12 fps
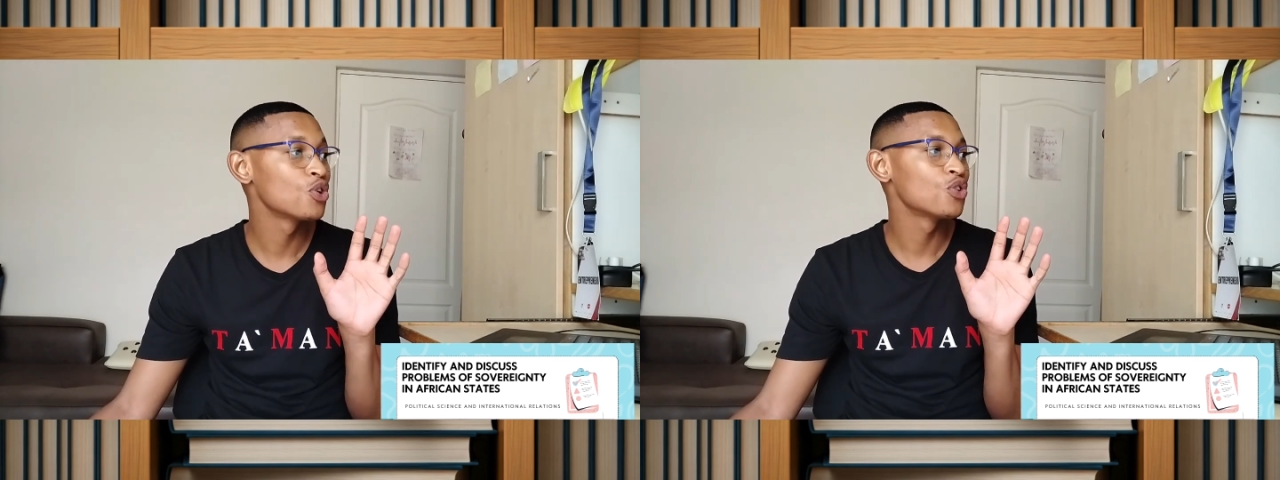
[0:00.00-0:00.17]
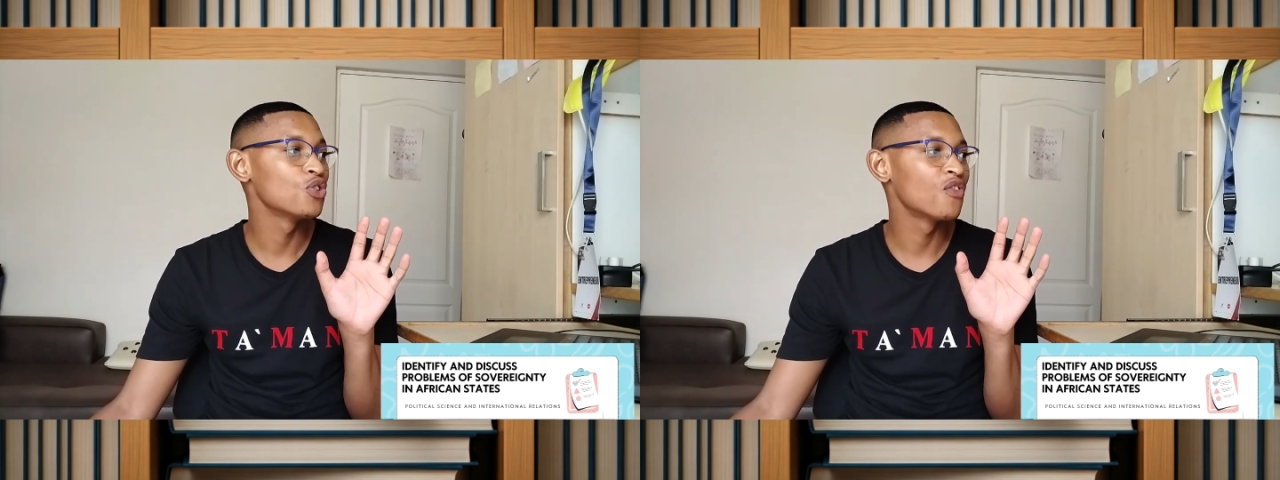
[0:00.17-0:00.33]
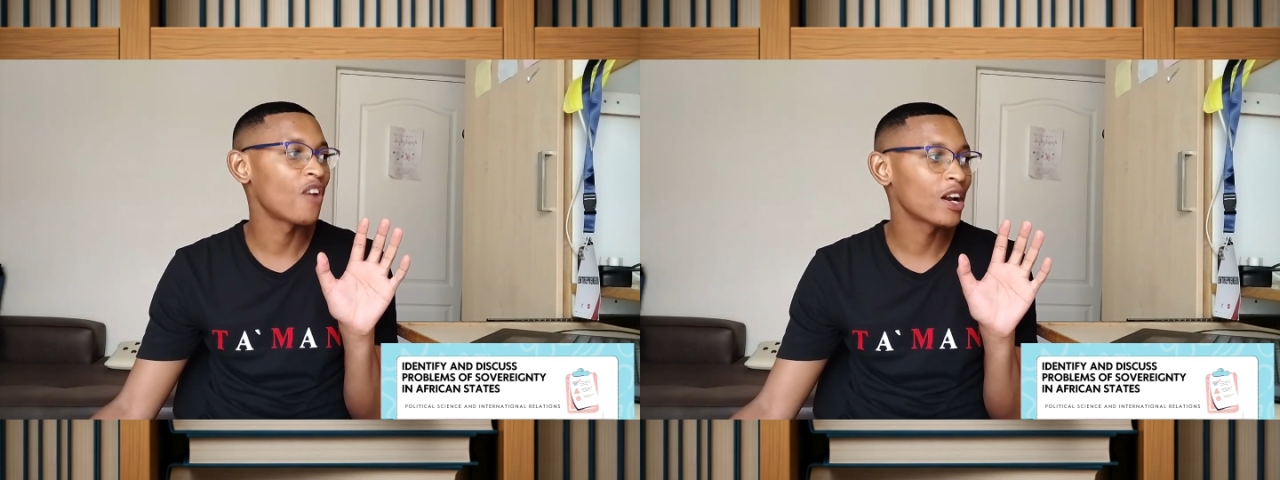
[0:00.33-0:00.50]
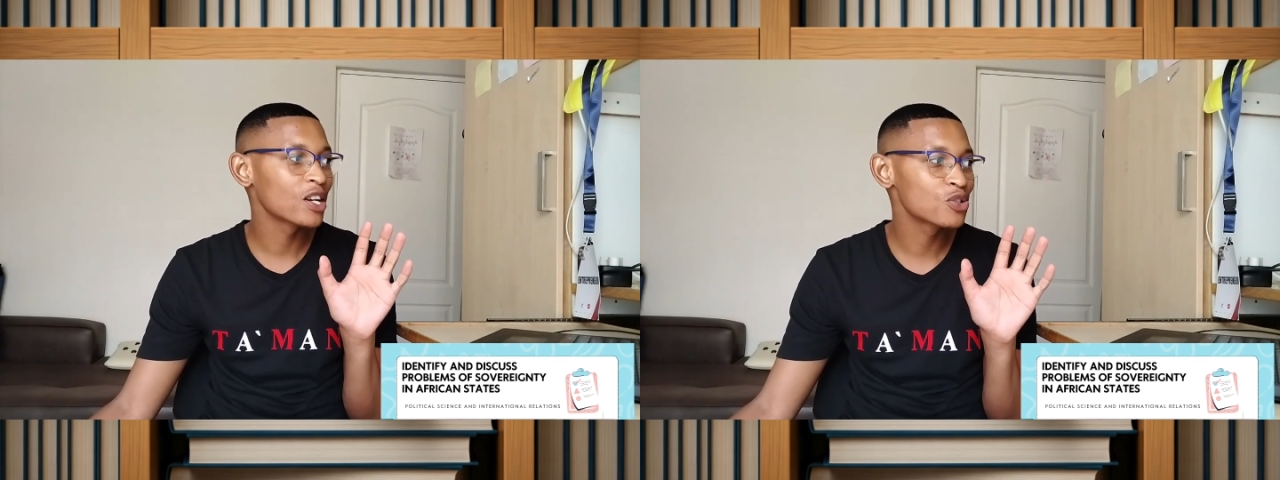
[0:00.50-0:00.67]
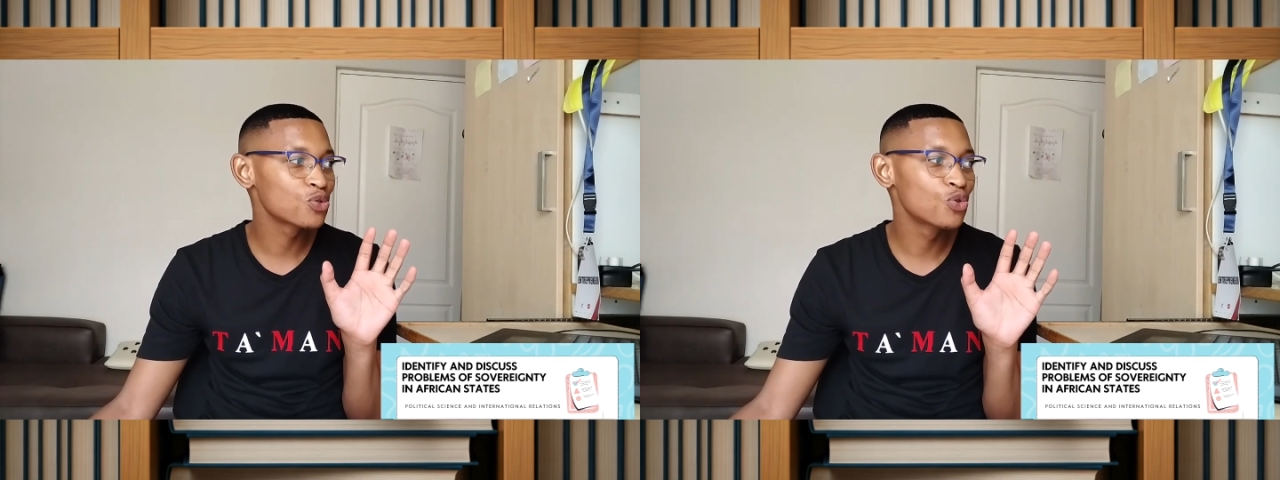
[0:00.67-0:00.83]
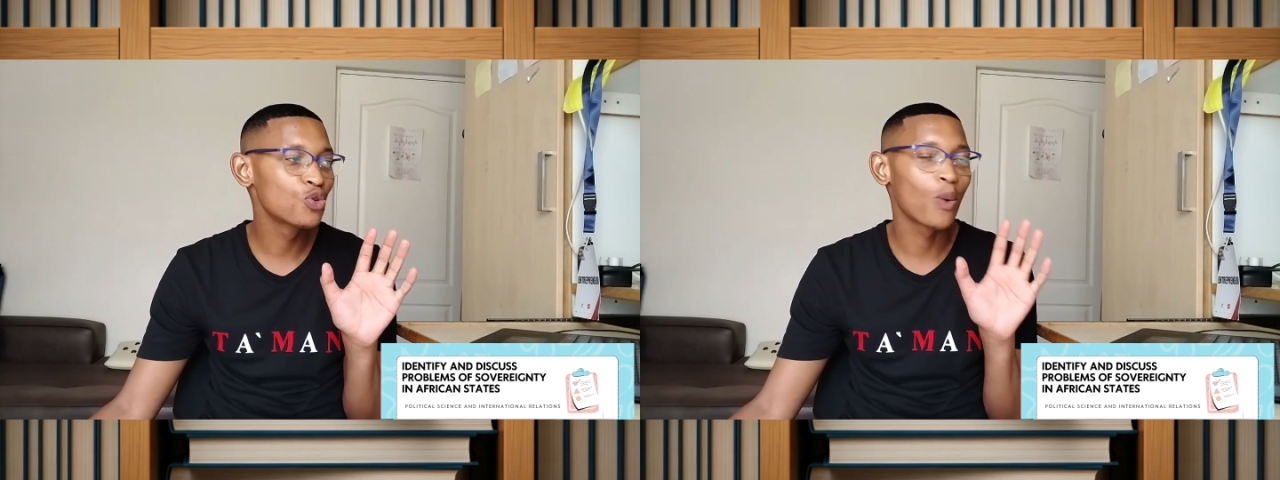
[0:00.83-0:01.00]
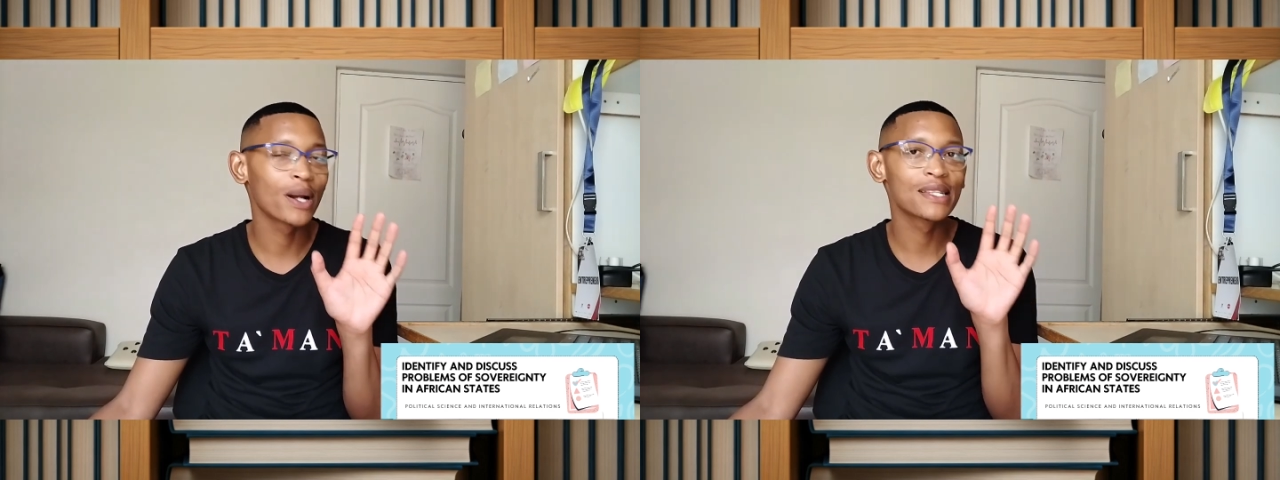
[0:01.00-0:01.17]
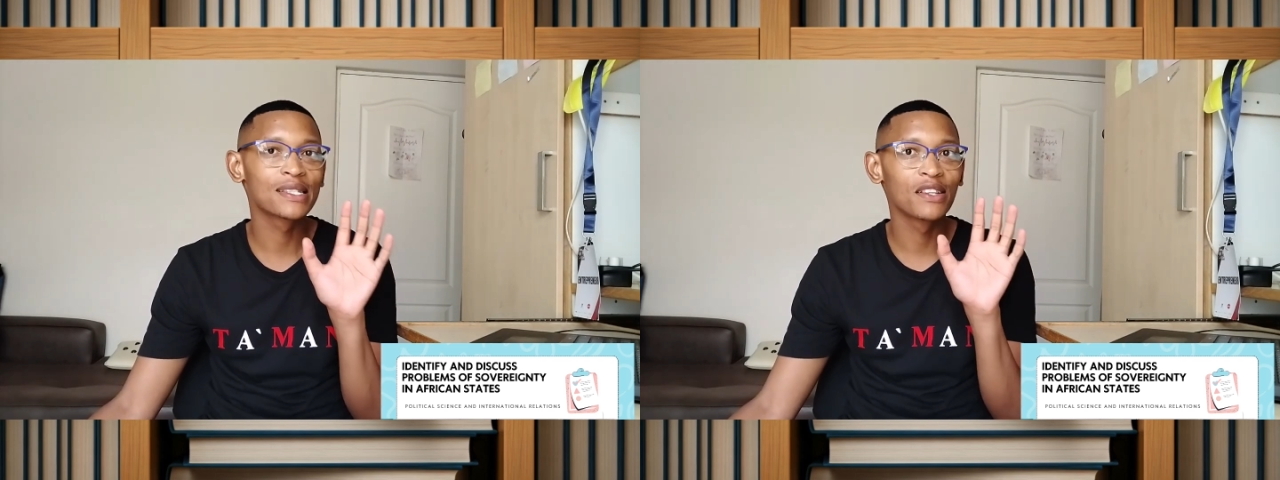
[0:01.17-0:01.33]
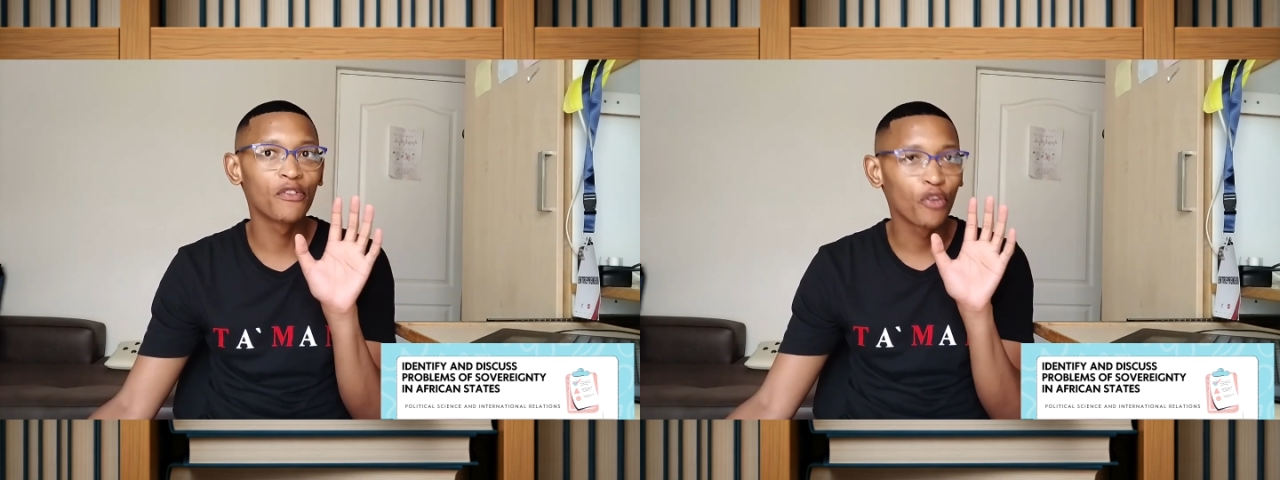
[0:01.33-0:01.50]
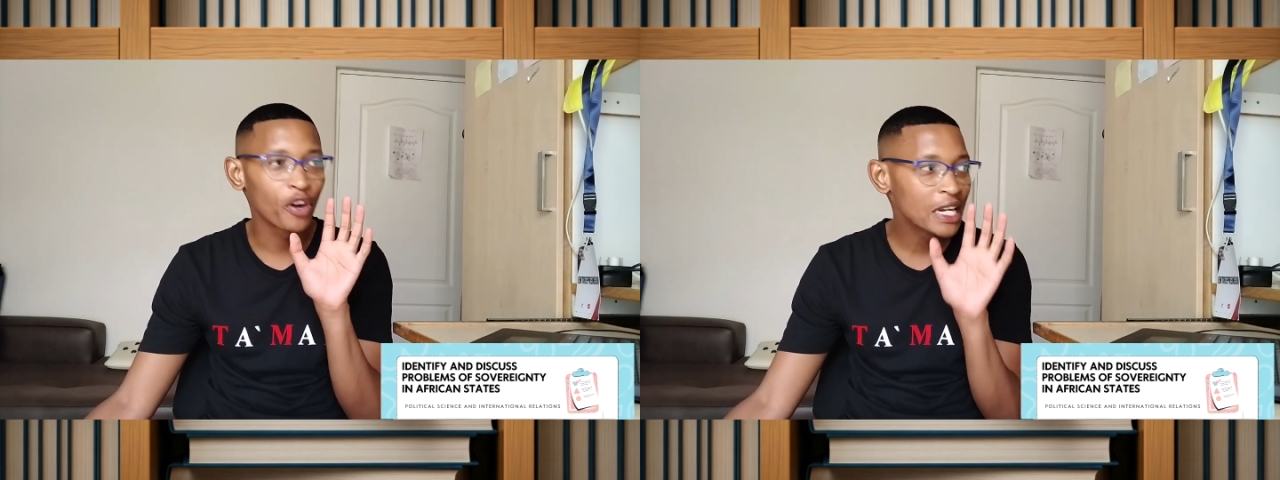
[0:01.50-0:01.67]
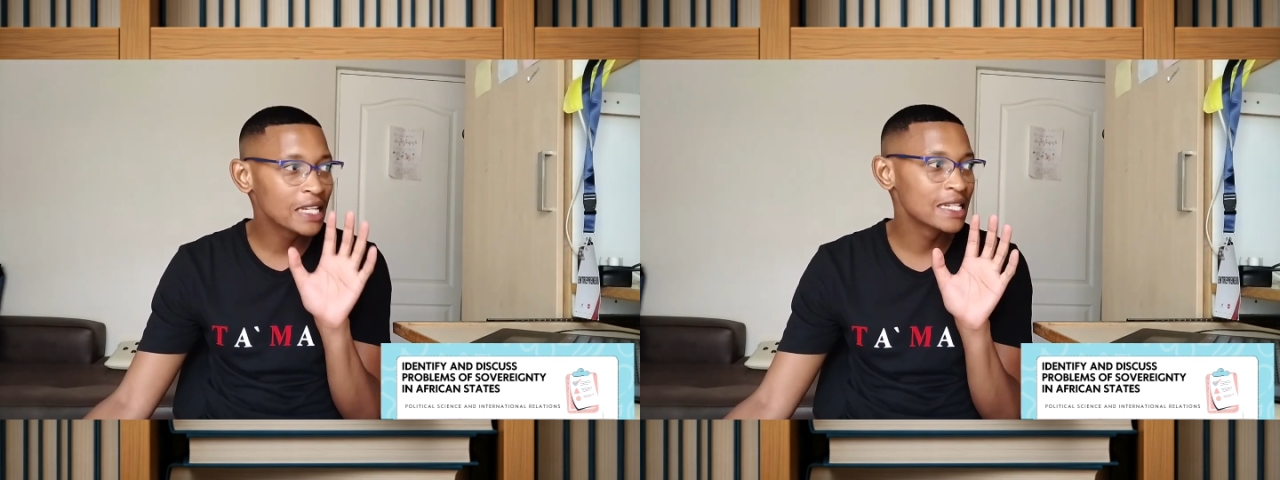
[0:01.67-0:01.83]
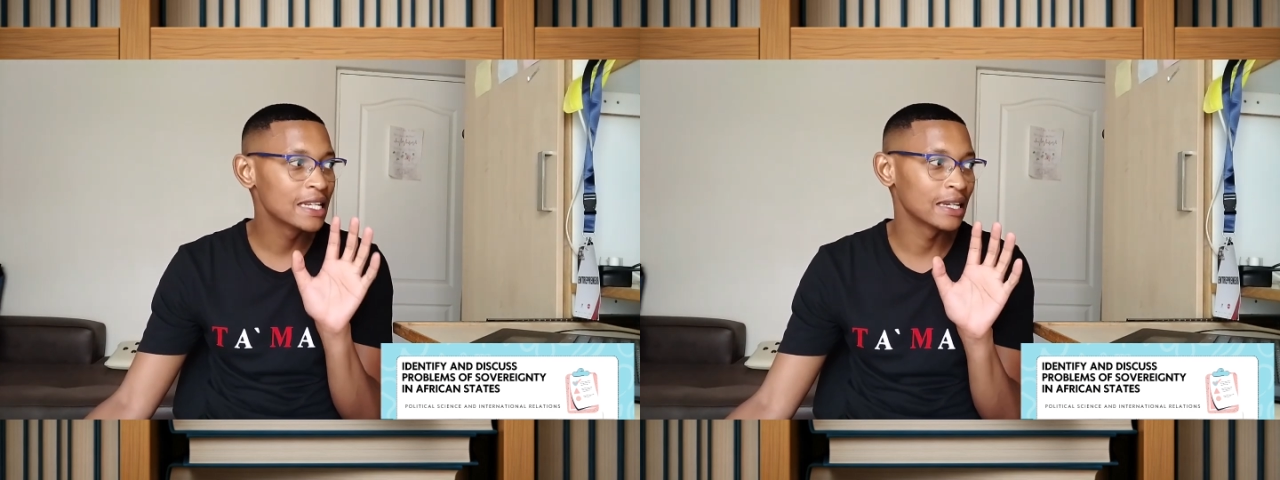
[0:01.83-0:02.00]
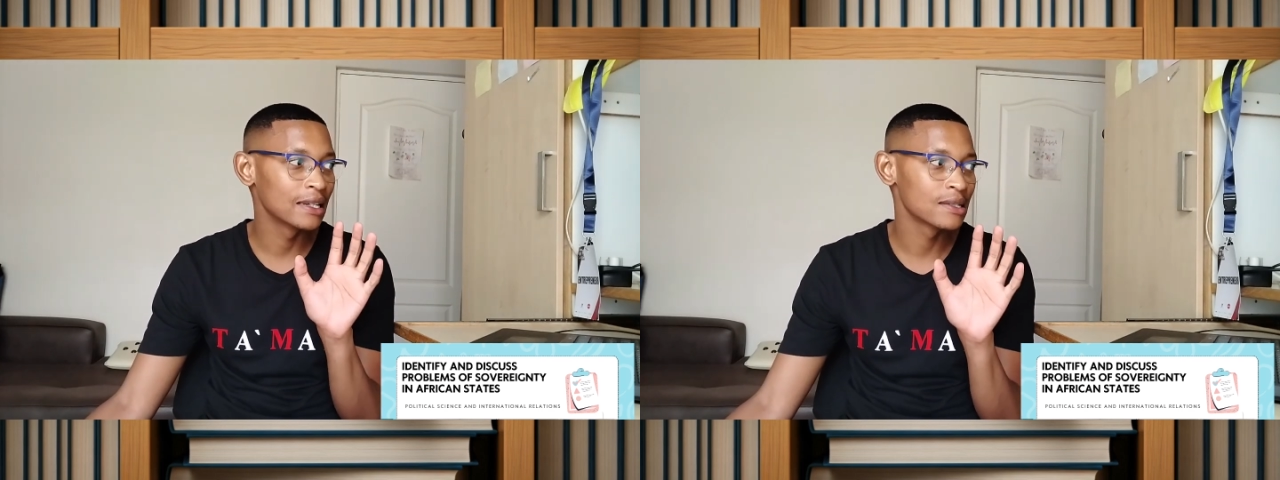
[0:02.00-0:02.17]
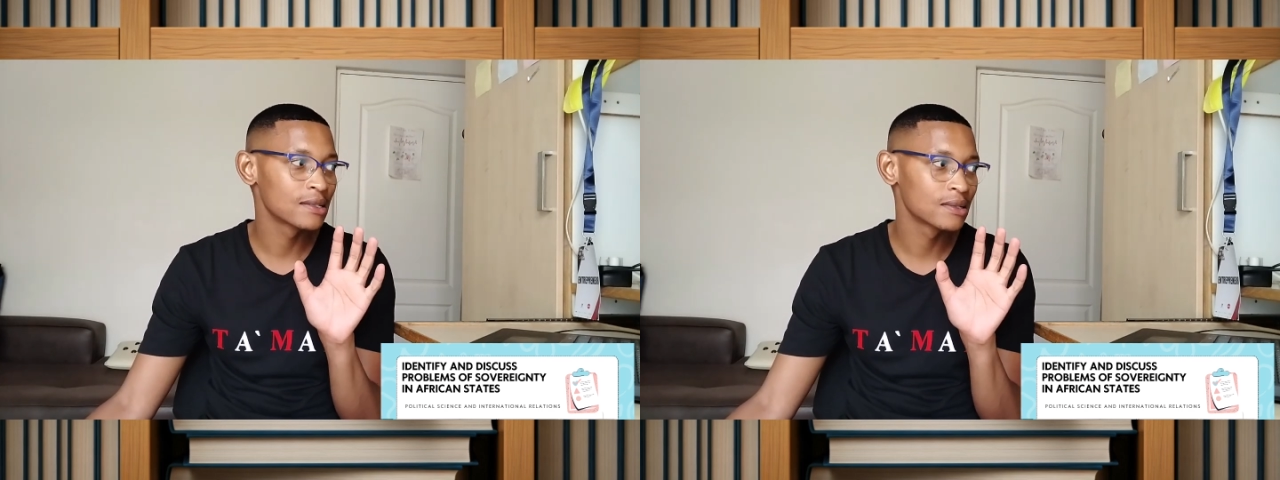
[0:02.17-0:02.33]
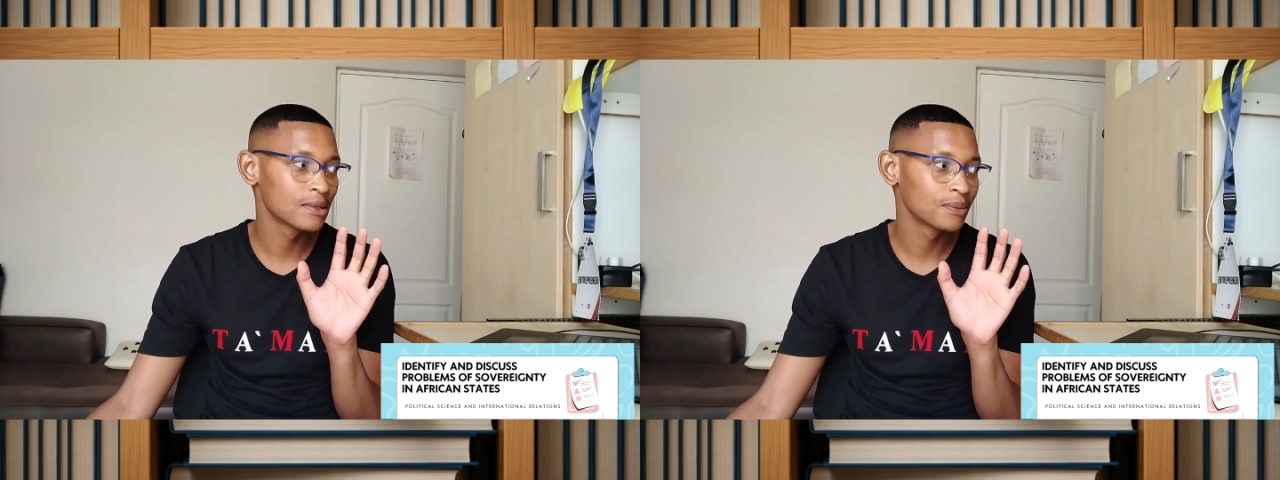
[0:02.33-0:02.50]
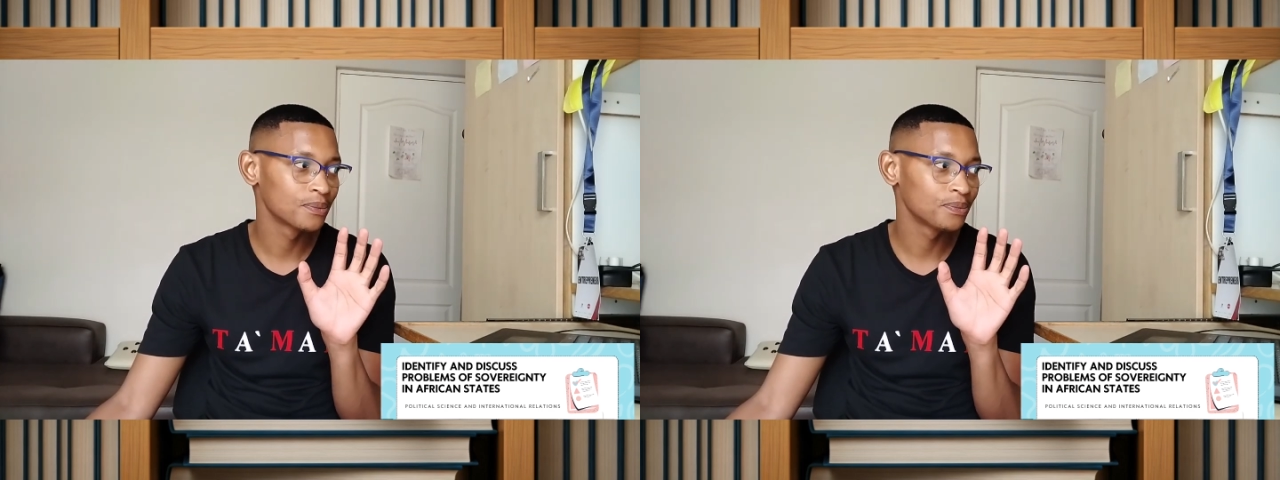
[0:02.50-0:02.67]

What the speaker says: You've understood what sovereignty is.